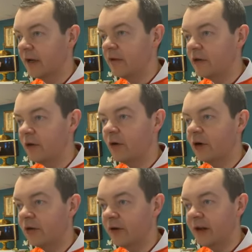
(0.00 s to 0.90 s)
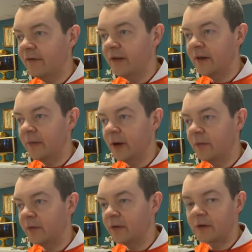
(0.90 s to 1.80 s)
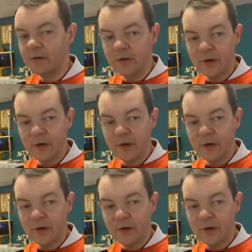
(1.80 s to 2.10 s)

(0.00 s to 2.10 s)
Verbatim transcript: And she ordered even the popes to